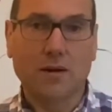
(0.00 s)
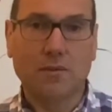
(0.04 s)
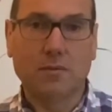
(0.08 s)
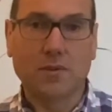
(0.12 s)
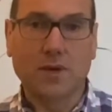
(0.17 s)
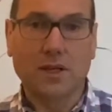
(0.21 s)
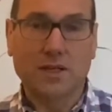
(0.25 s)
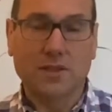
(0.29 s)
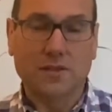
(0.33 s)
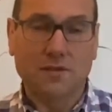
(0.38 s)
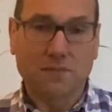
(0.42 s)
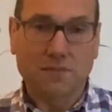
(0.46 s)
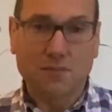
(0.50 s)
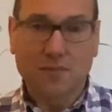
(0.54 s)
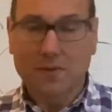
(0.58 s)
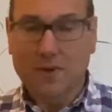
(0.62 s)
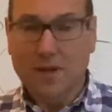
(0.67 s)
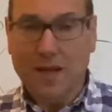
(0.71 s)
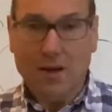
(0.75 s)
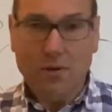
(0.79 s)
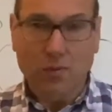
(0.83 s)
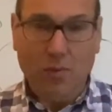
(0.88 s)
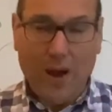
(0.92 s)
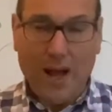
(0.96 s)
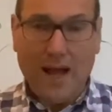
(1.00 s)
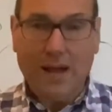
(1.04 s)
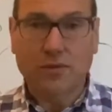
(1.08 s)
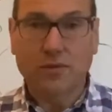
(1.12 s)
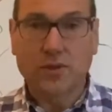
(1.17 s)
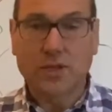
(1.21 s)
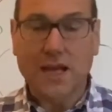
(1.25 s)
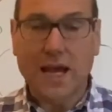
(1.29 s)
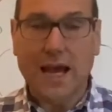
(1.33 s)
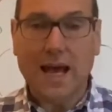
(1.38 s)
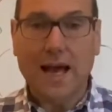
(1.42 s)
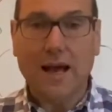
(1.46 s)
is wound
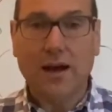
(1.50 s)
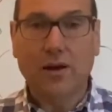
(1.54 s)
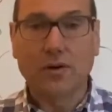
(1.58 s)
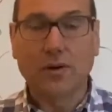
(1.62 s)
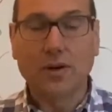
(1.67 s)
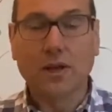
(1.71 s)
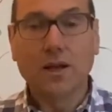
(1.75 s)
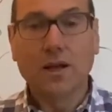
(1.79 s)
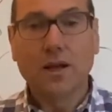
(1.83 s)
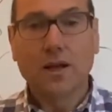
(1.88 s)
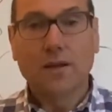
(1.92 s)
down,